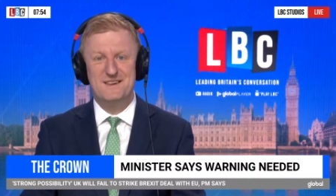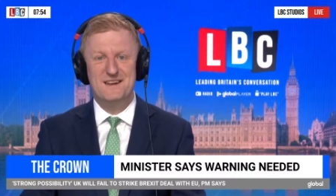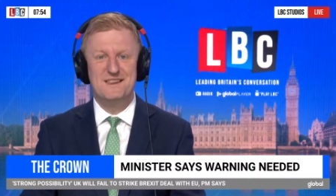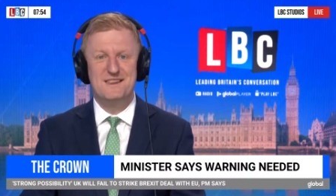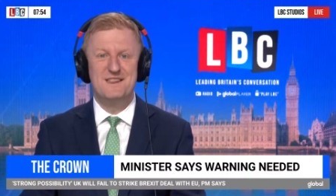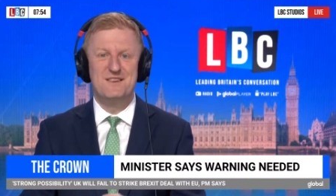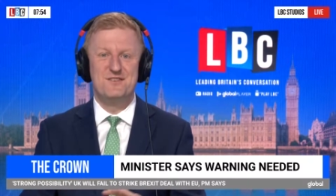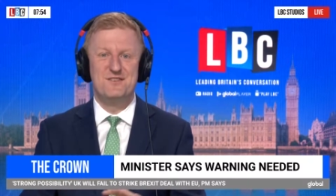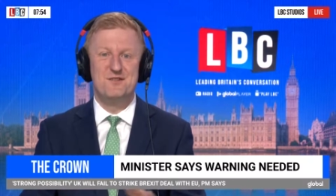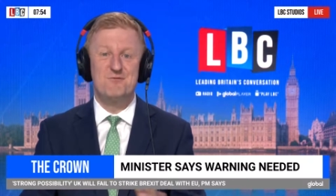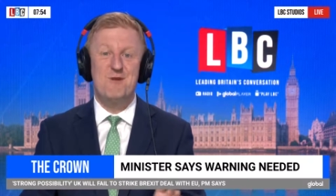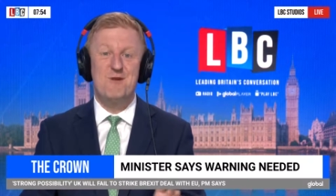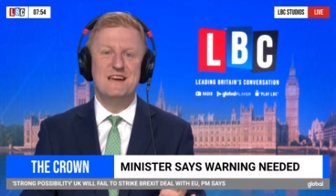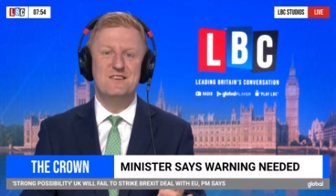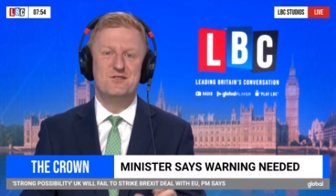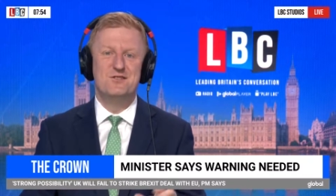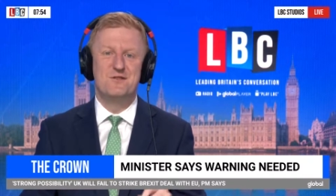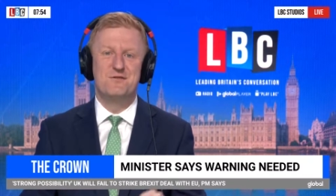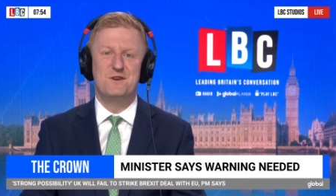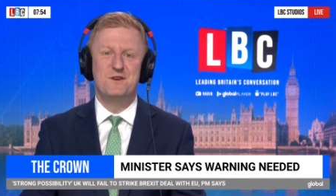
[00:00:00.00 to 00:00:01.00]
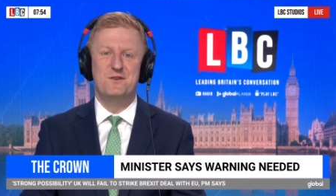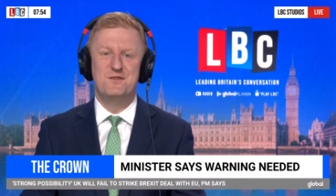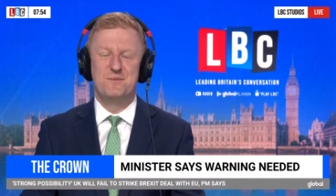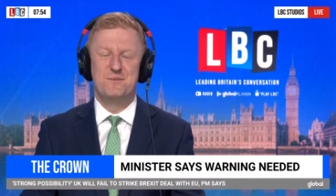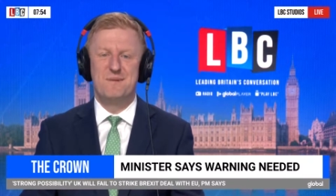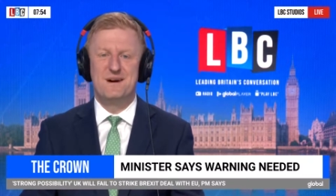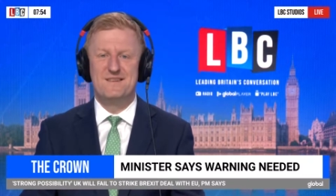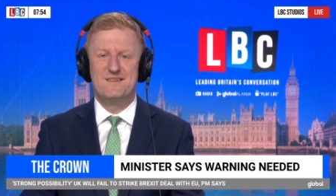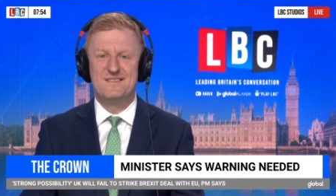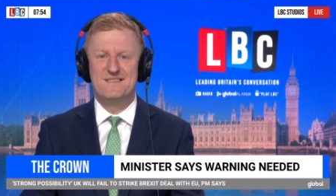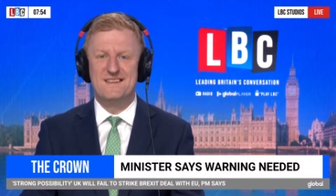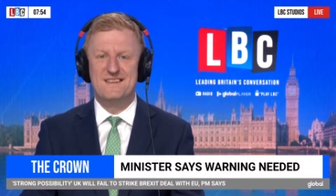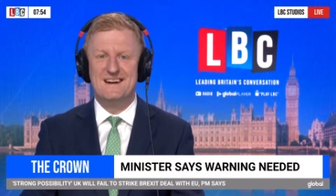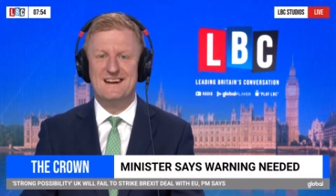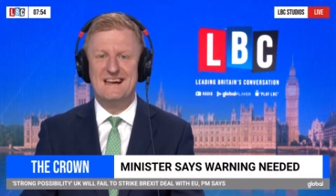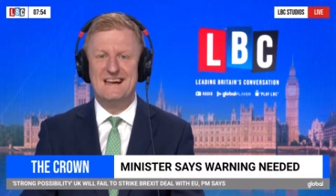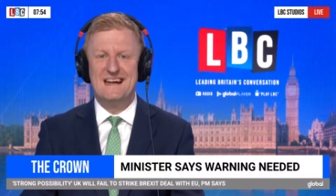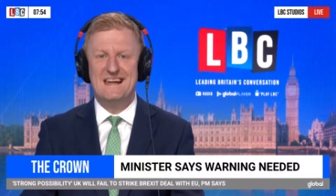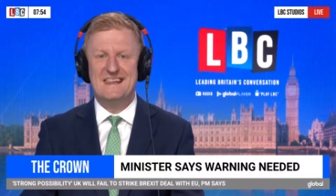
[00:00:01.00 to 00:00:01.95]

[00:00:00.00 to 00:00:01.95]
and I think there's a range of views amongst the